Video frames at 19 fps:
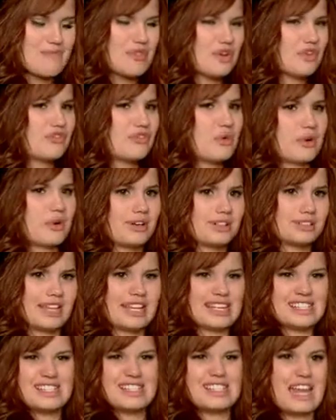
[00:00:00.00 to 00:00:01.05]
They're four
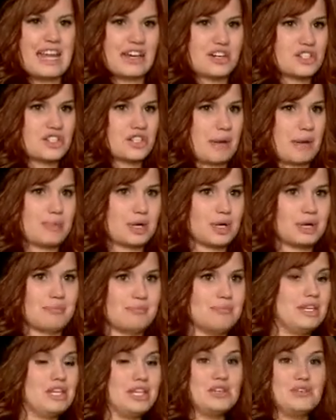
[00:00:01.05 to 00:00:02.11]
like stair-stepper
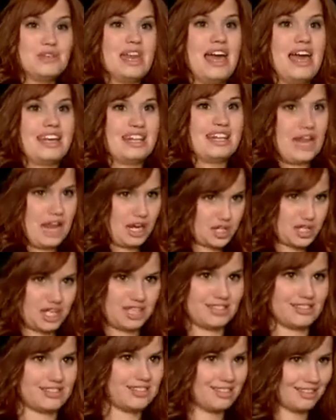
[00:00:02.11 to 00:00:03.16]
mini United
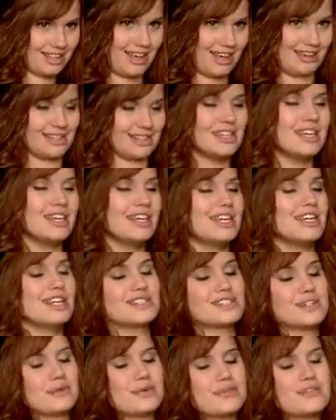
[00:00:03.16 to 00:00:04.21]
Nations kids.
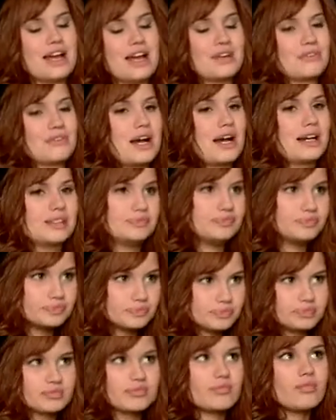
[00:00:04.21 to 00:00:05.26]
So we've kind of got
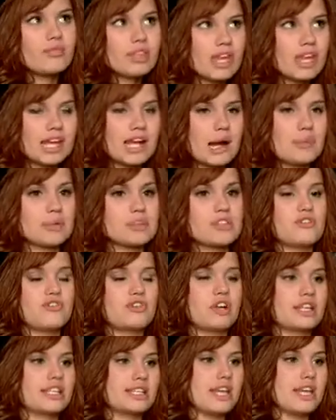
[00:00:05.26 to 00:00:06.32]
a couple
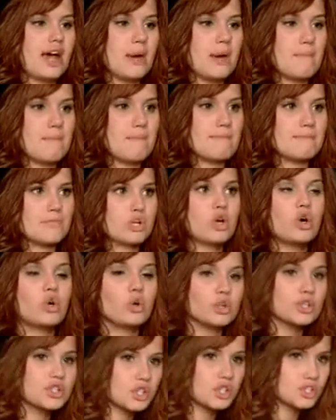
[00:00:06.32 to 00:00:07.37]
different
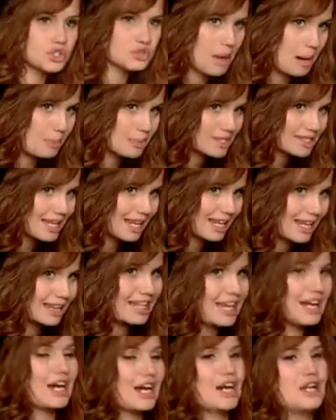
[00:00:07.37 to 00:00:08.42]
cultures represented
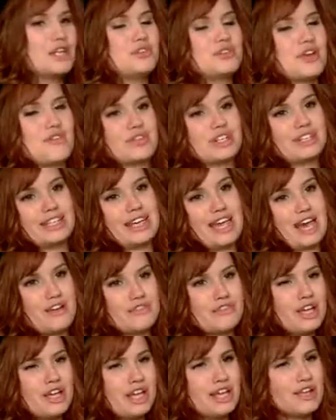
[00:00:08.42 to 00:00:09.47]
there. You definitely
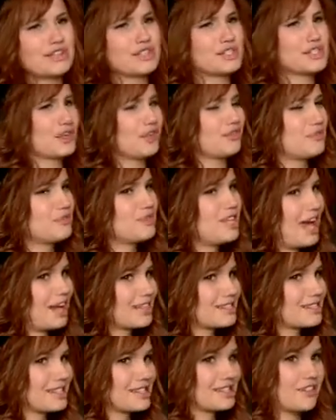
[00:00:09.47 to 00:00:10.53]
have this girl from
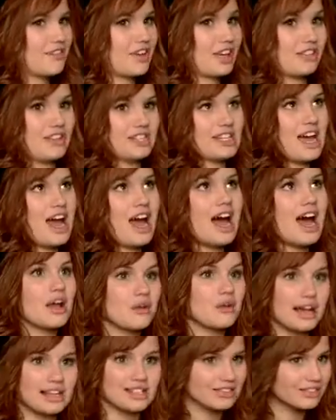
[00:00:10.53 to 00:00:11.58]
Texas living in this
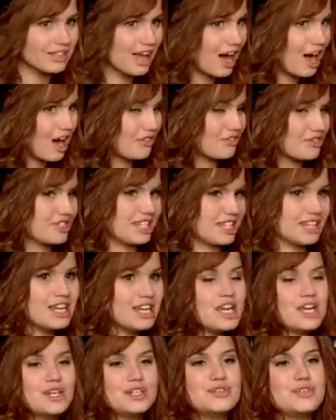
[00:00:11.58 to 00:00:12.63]
high-rise loft in
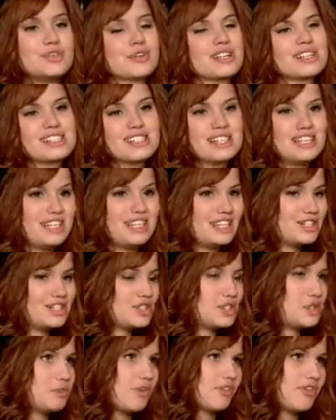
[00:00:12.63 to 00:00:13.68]
New York City and
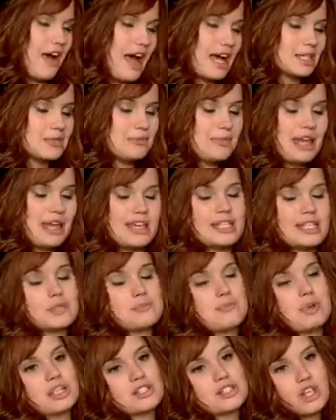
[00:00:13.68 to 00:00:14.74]
super
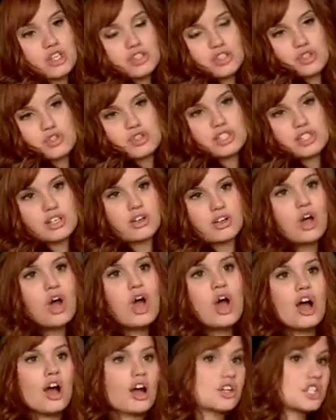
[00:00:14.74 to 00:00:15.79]
fast-paced, but it's also still
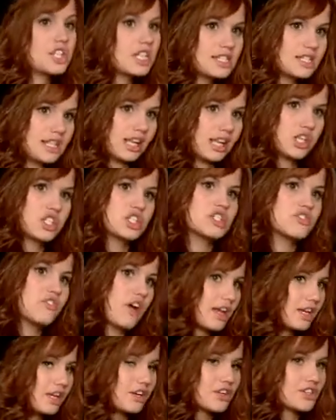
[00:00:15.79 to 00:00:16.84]
artistic as she's
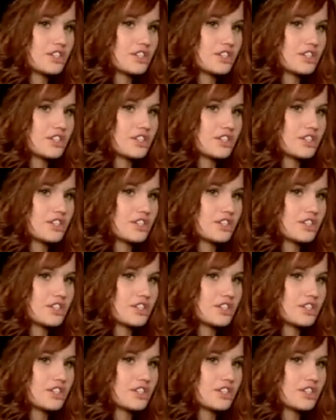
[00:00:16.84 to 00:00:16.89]
finding